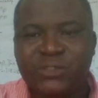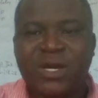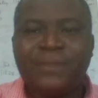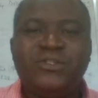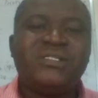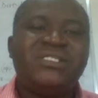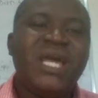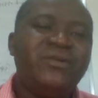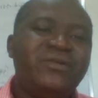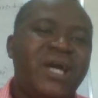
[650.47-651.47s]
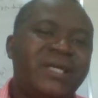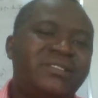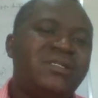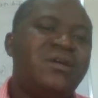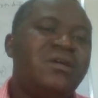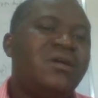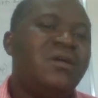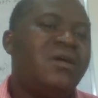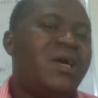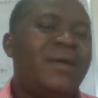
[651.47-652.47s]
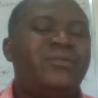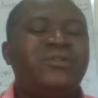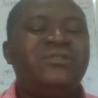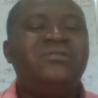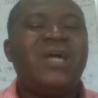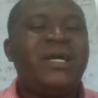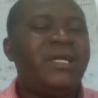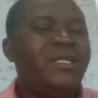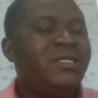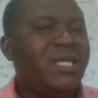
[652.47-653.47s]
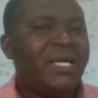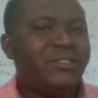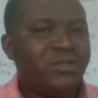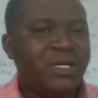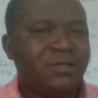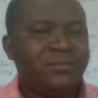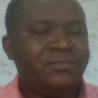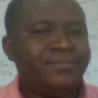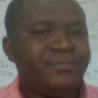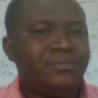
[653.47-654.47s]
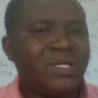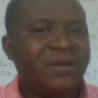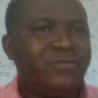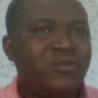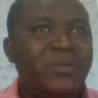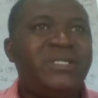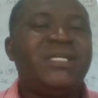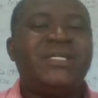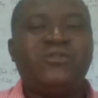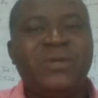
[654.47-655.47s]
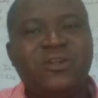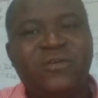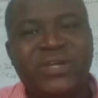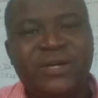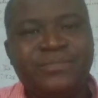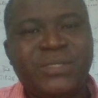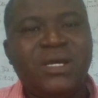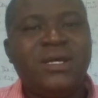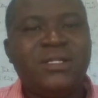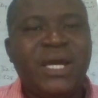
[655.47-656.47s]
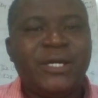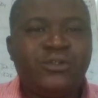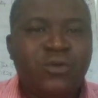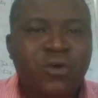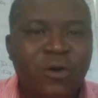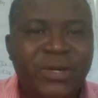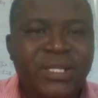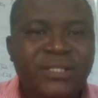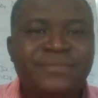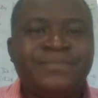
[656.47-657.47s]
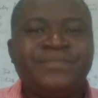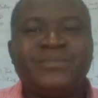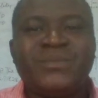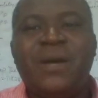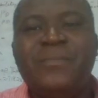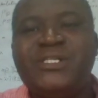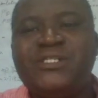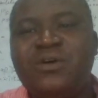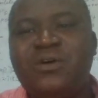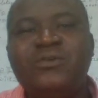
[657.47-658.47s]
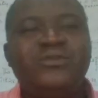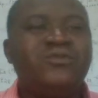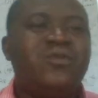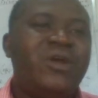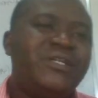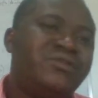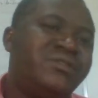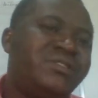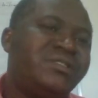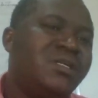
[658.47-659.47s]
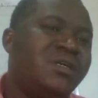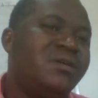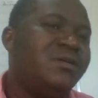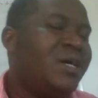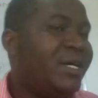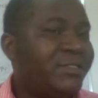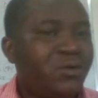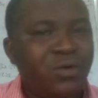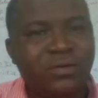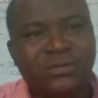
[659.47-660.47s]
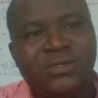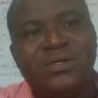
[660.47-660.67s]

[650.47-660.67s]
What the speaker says: So I'm just telling you that I'm not downgrading their journal. I've communicated to many of them that you should come in and make sure you do corrections and so on.